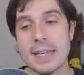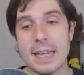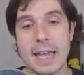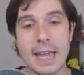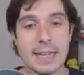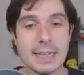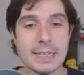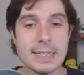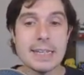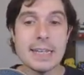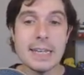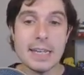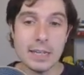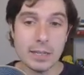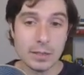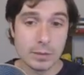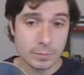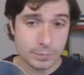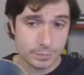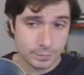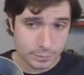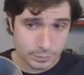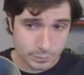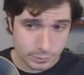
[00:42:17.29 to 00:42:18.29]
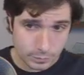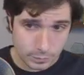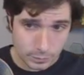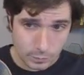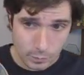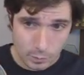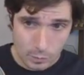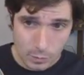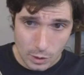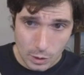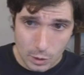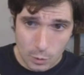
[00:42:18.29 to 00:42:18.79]
ID,
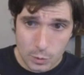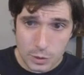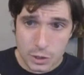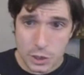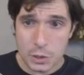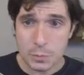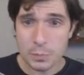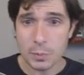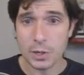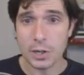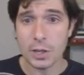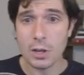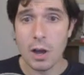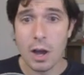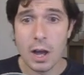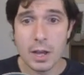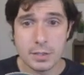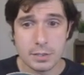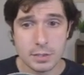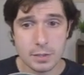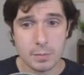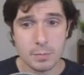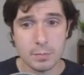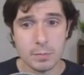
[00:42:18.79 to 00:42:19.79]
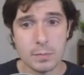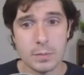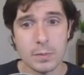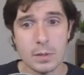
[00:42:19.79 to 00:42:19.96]
which is pretty awesome.